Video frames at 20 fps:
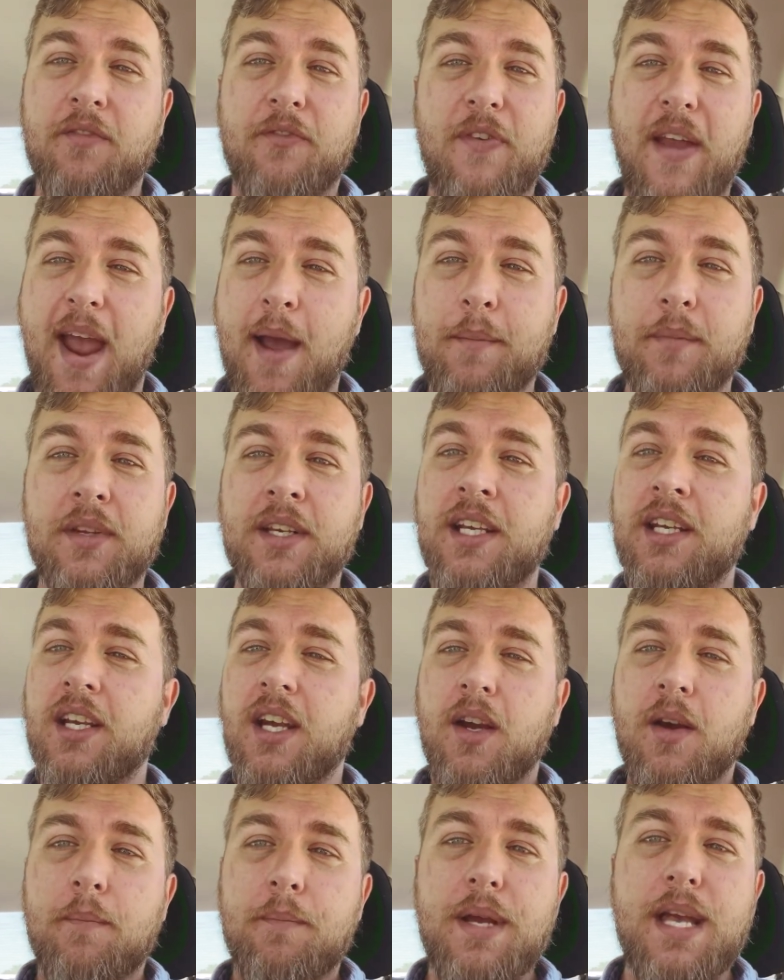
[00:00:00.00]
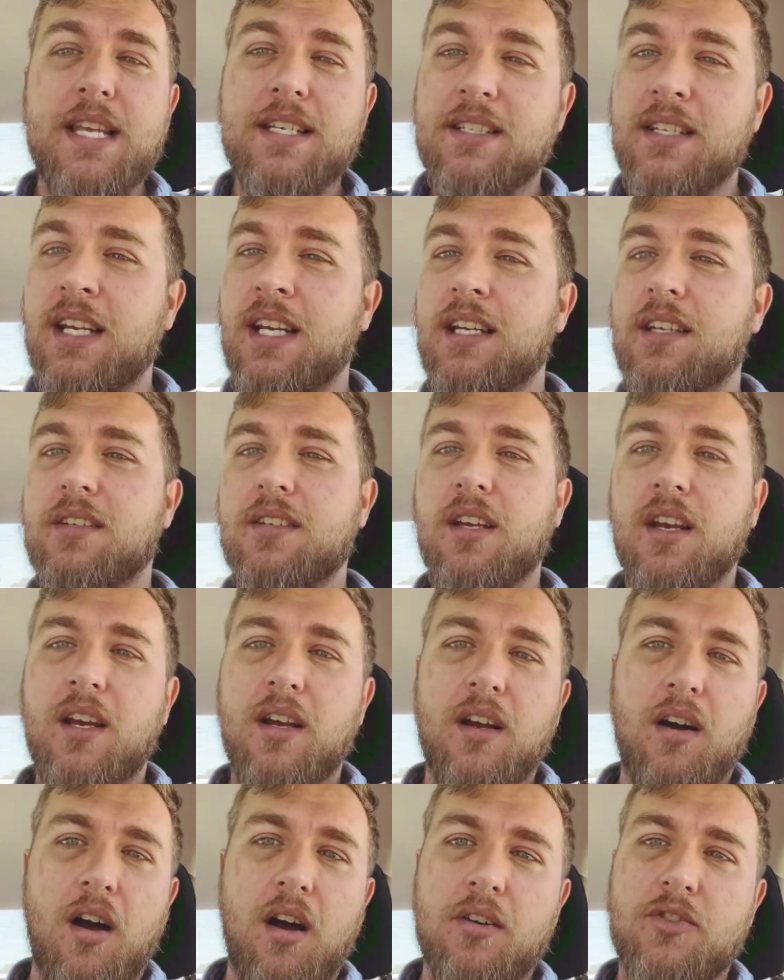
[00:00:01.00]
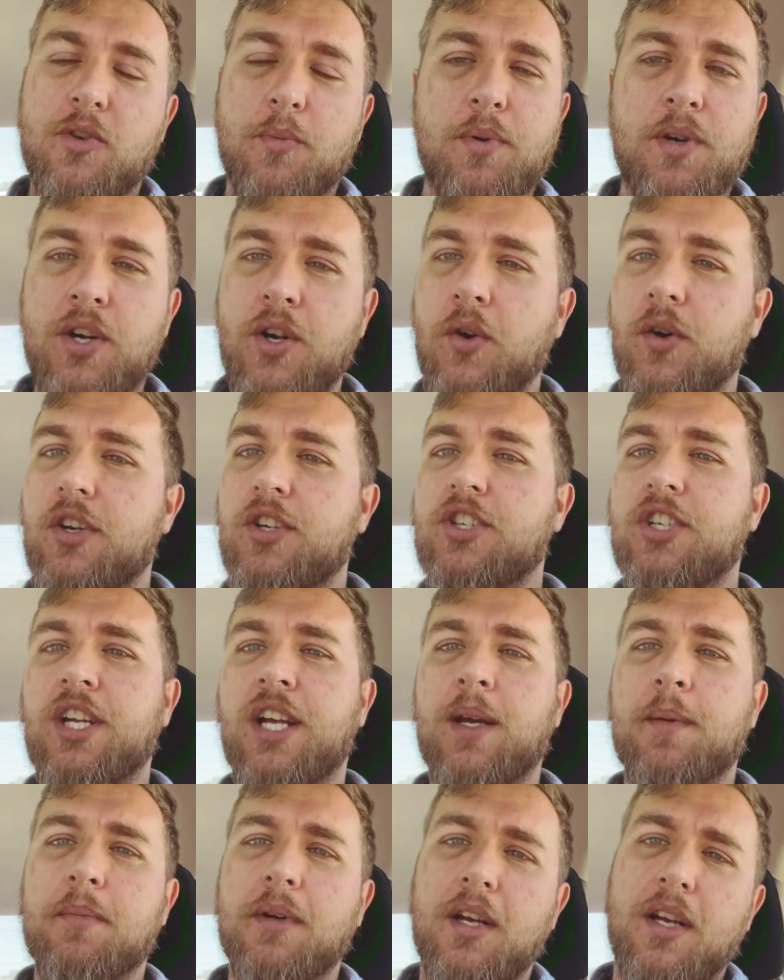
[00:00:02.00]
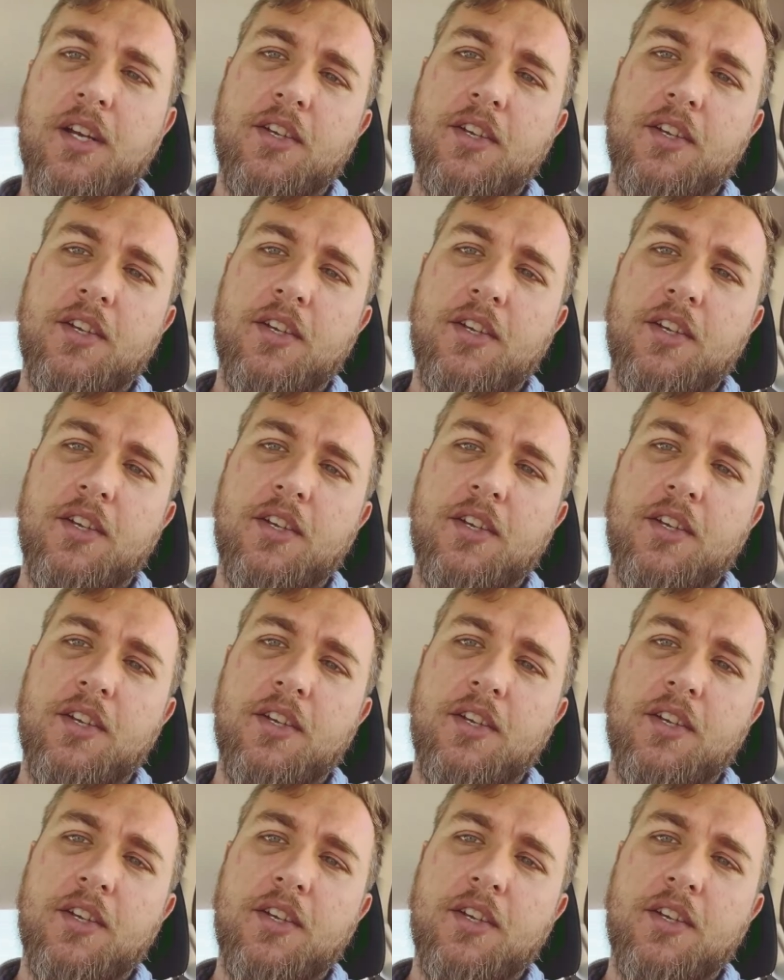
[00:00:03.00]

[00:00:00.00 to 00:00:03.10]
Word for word: Family, business, entrepreneurship,